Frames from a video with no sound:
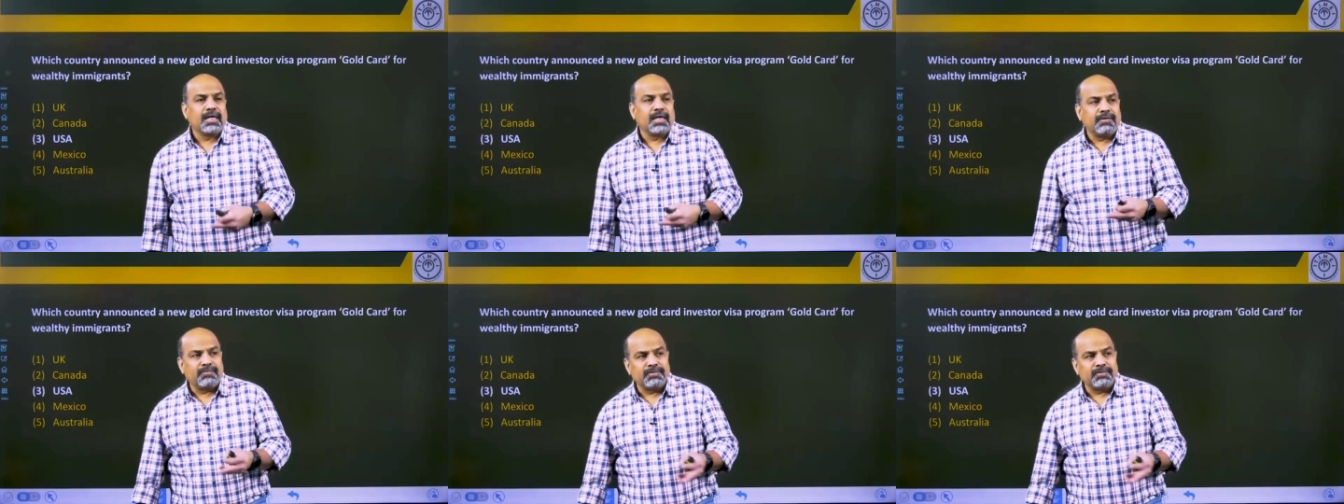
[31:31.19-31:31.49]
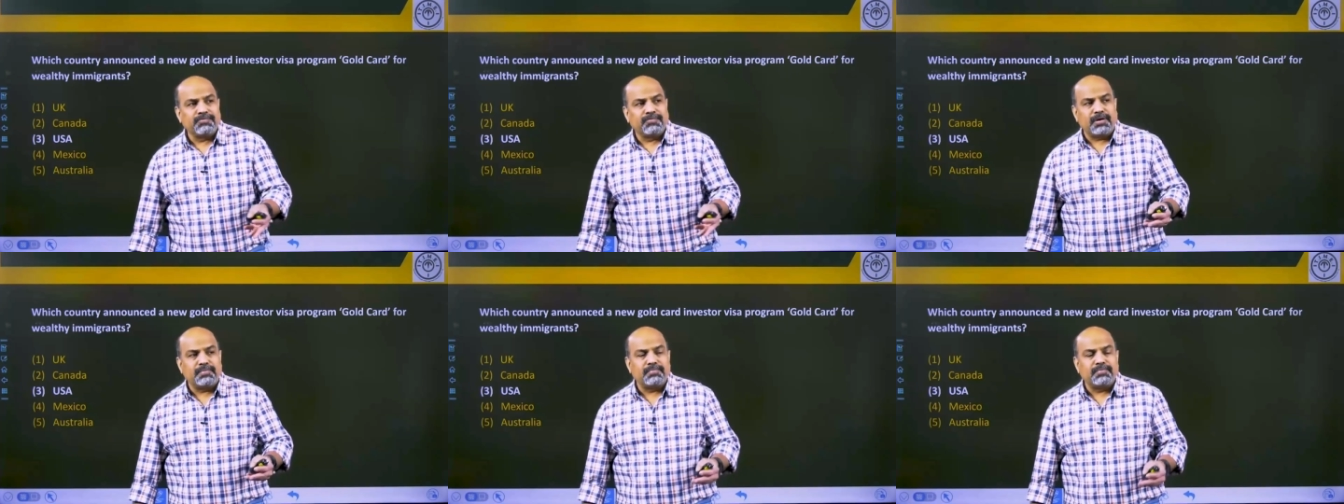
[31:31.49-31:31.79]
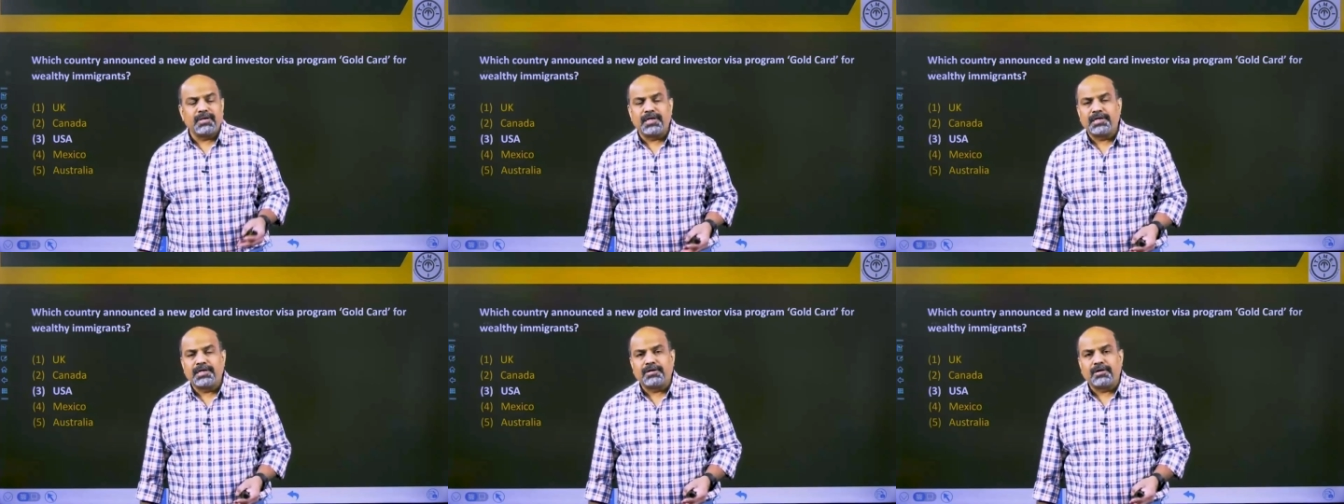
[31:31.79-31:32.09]
with $1
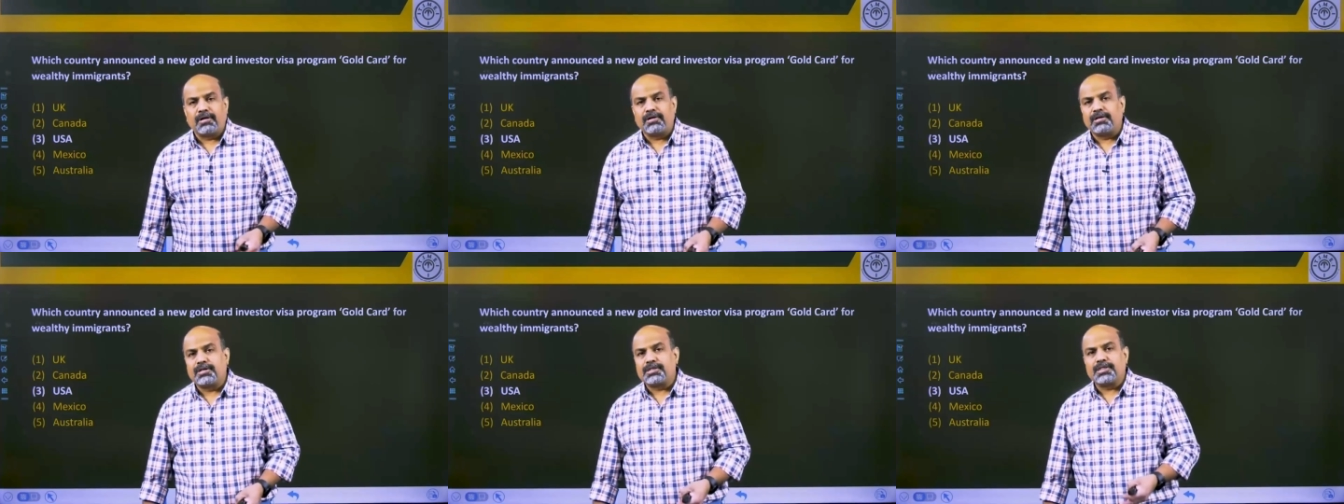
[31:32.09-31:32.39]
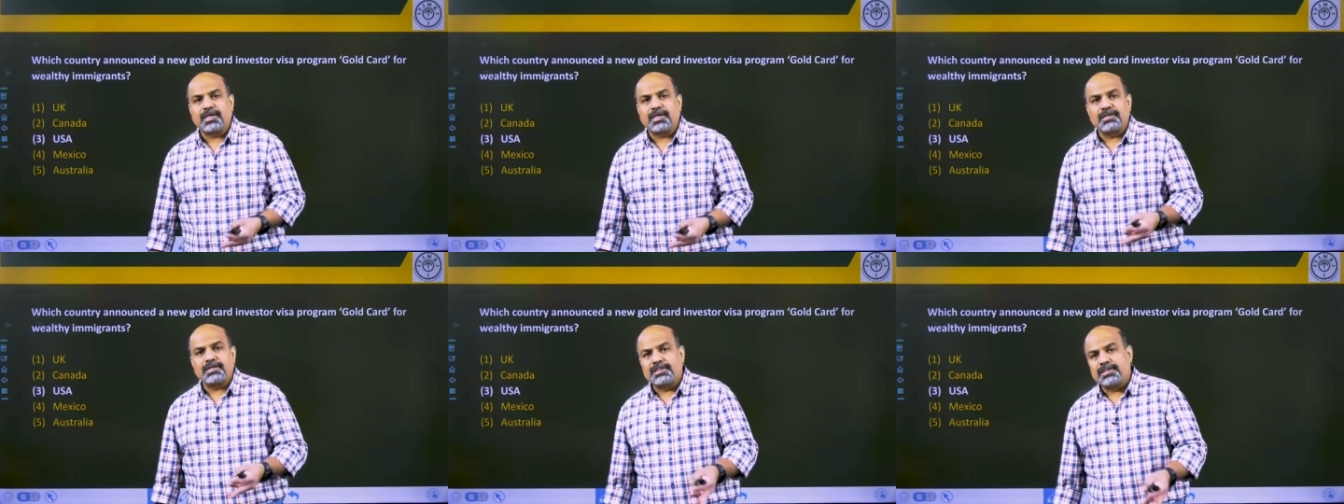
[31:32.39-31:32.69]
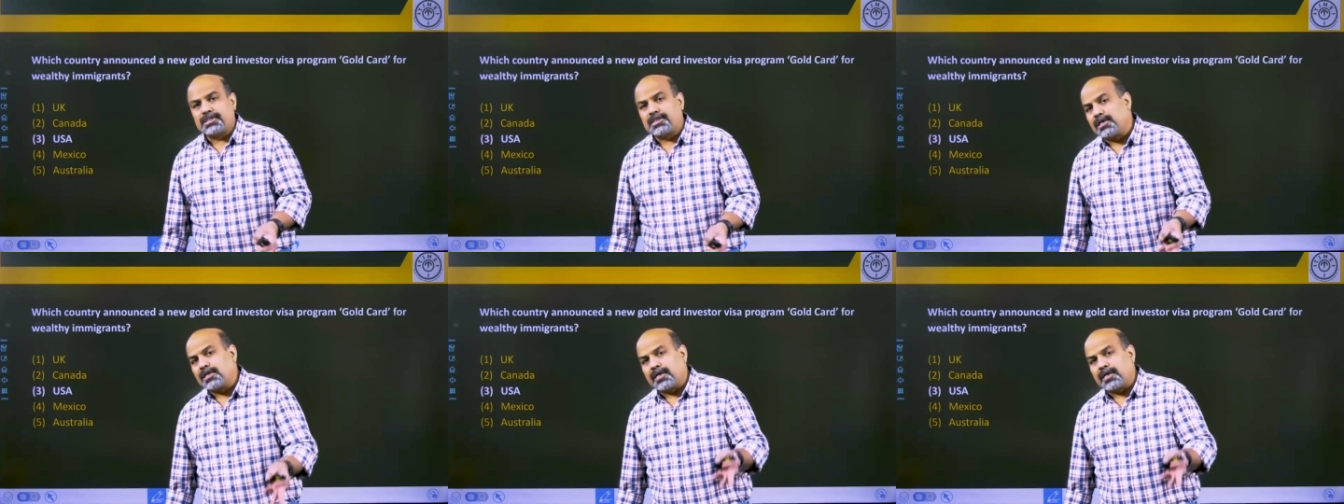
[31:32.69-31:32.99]
million and
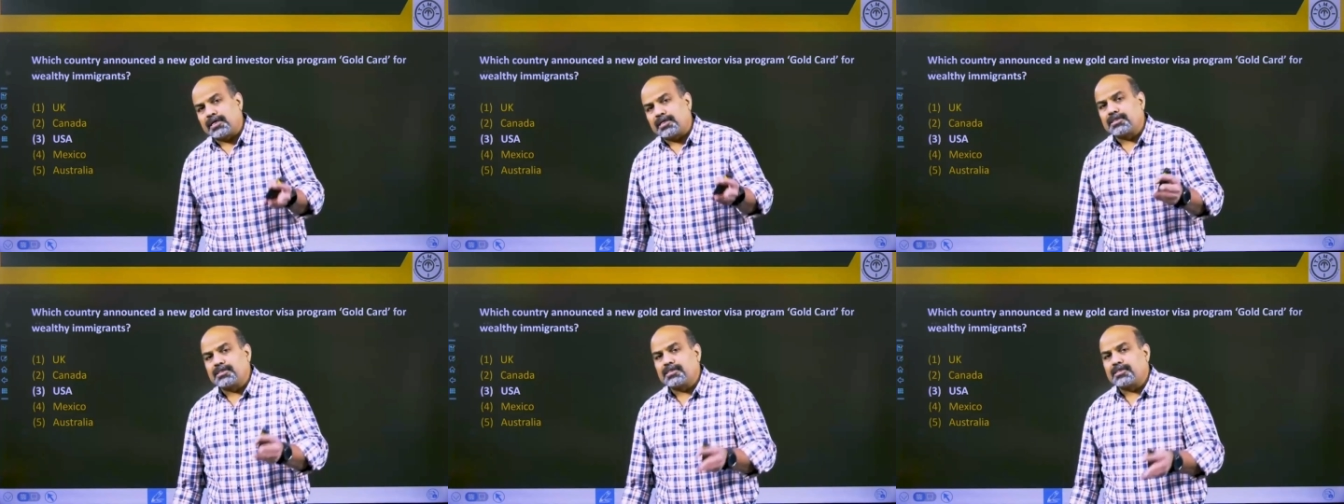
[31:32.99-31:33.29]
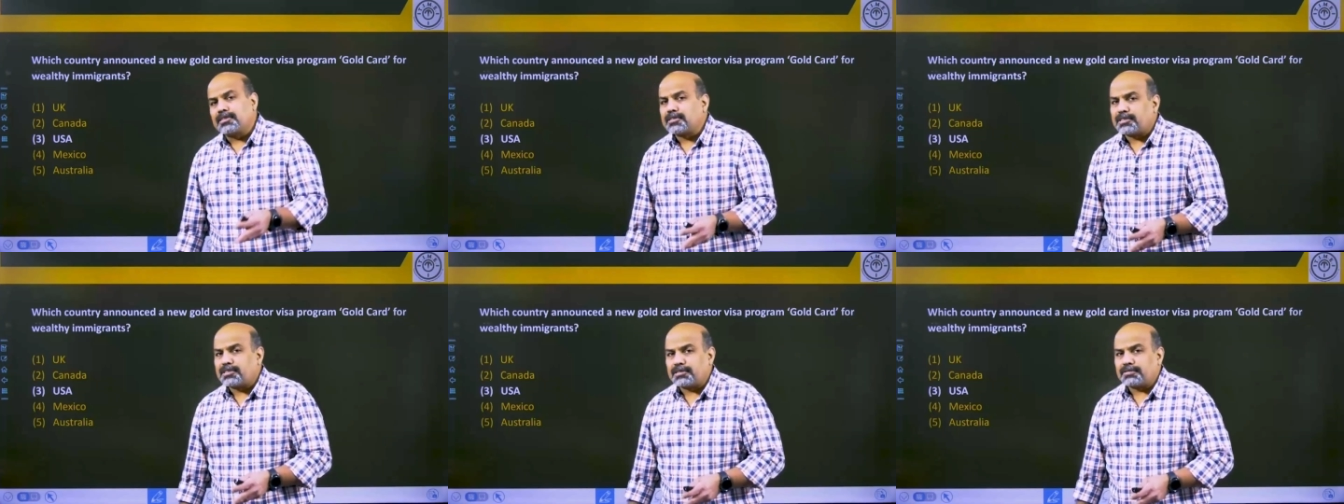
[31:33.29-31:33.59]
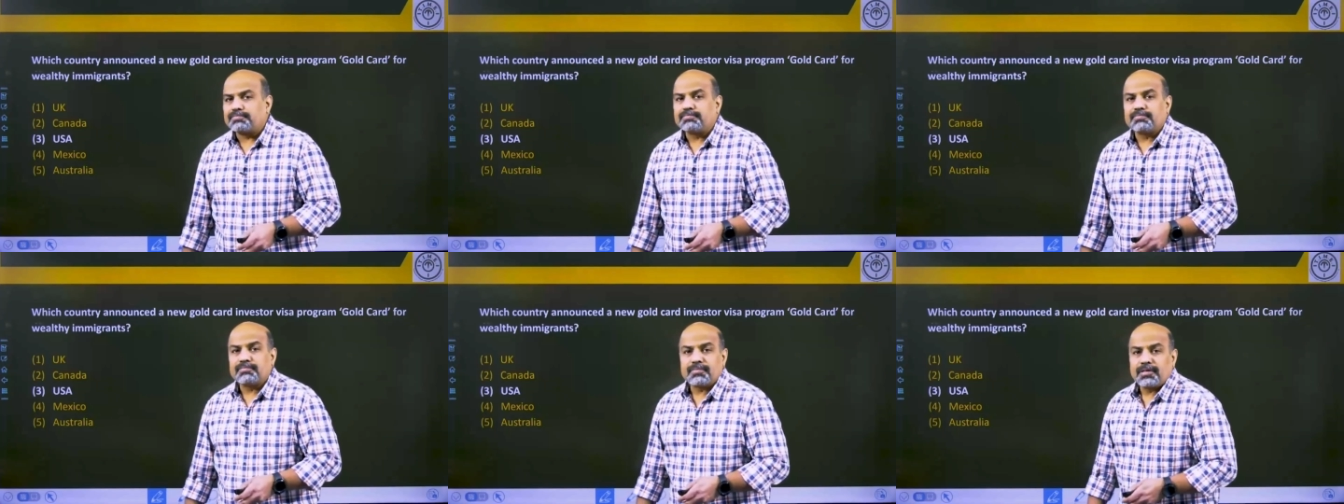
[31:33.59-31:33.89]
still get
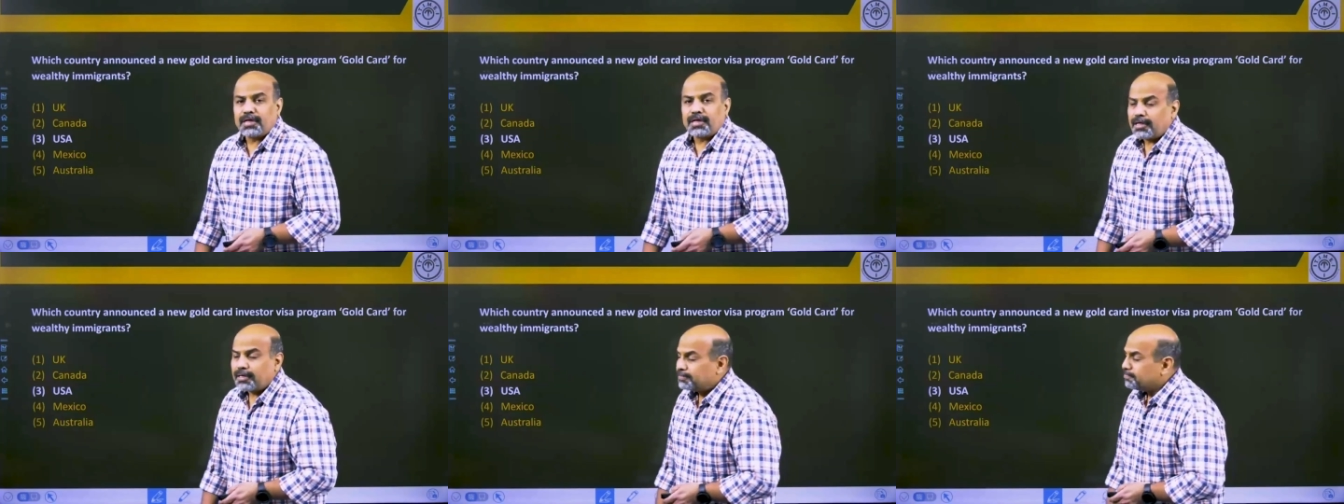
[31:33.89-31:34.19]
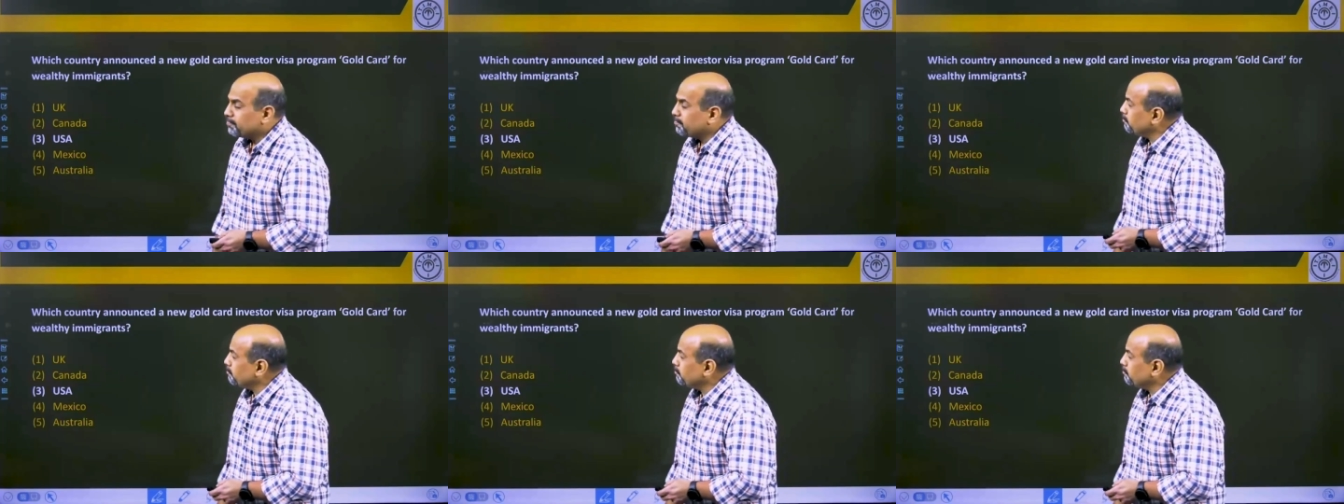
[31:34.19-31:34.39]
citizenship. Yeah.